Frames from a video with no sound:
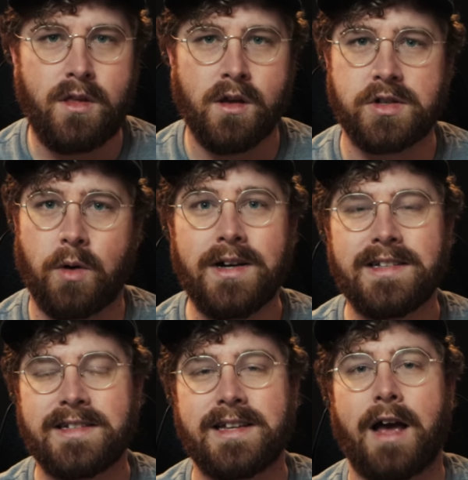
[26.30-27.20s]
So I wanted
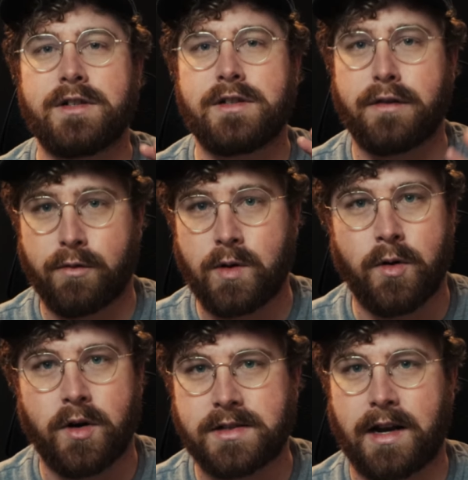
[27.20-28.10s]
to dive into three
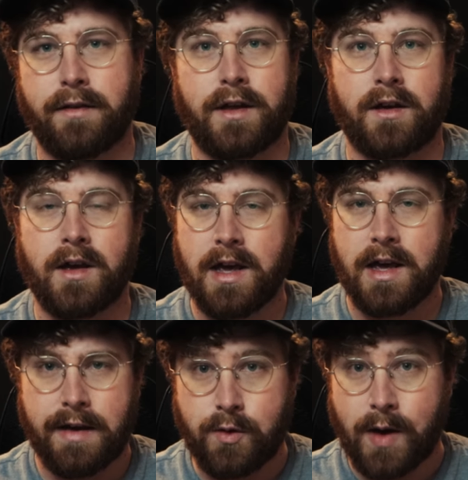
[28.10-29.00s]
books that I think,
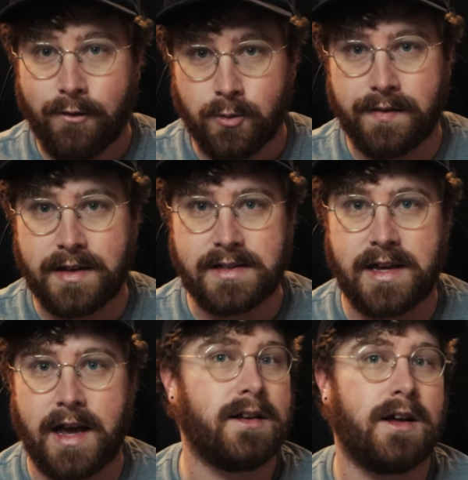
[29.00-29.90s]
if you haven't read these
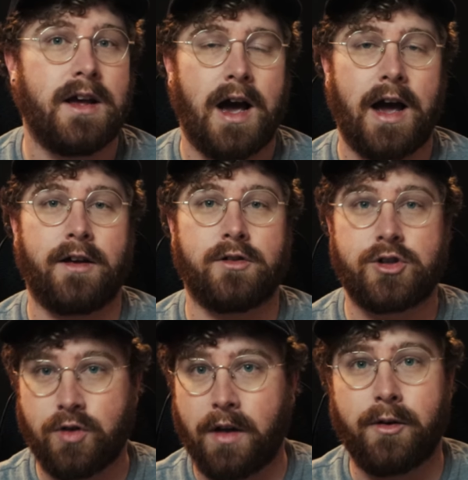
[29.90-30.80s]
yet, I
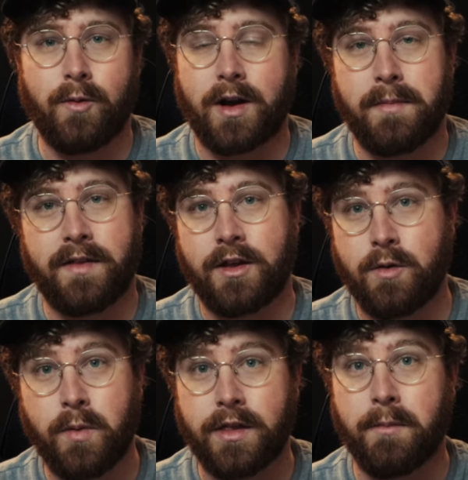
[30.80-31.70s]
strongly recommend that you
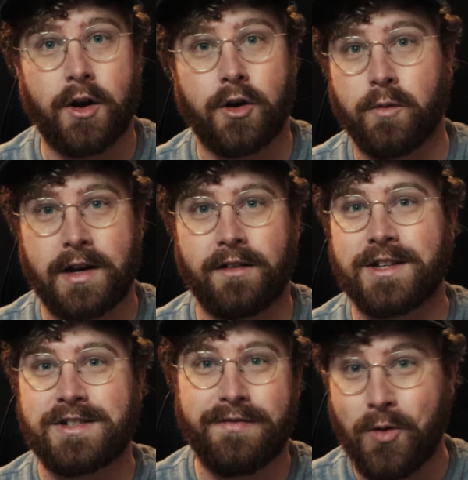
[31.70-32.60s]
put them on your reading
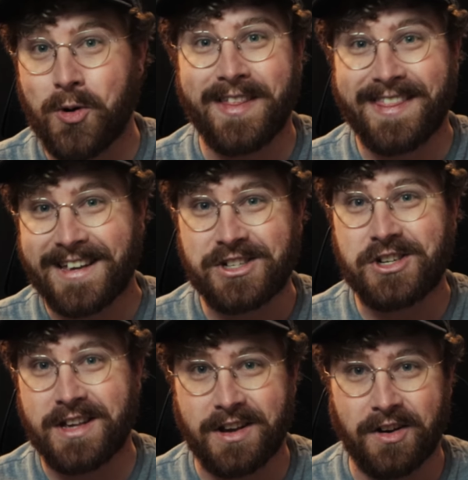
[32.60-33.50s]
list for this
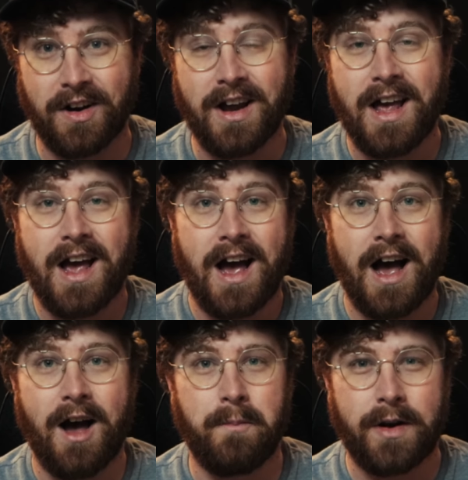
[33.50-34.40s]
year.
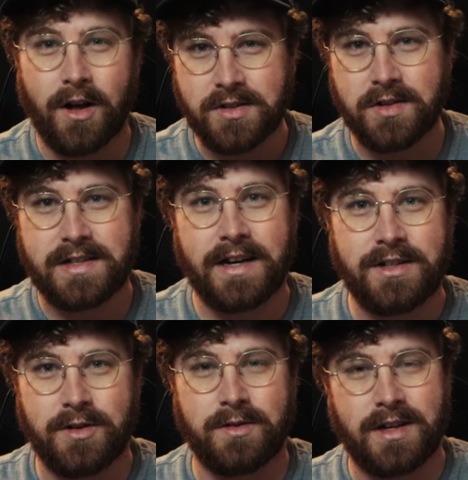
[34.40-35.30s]
But also stay
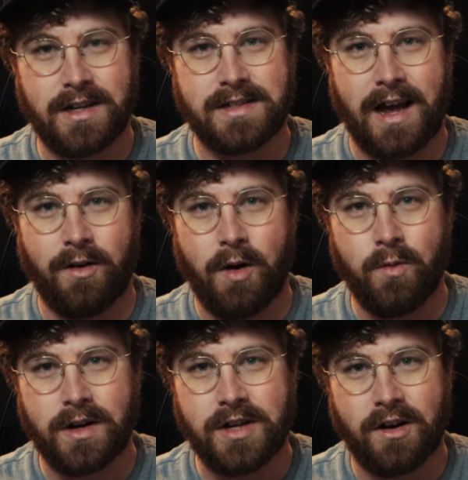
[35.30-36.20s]
tuned, because I
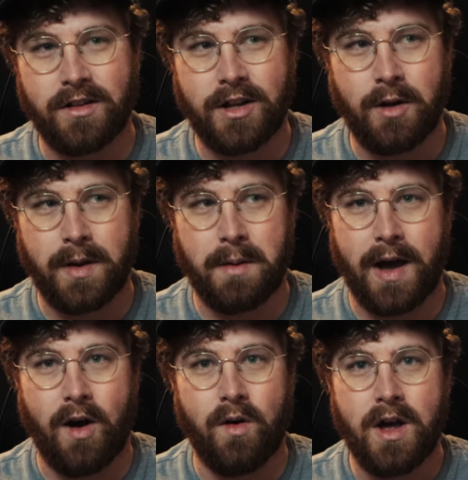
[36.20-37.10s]
want to talk a little bit about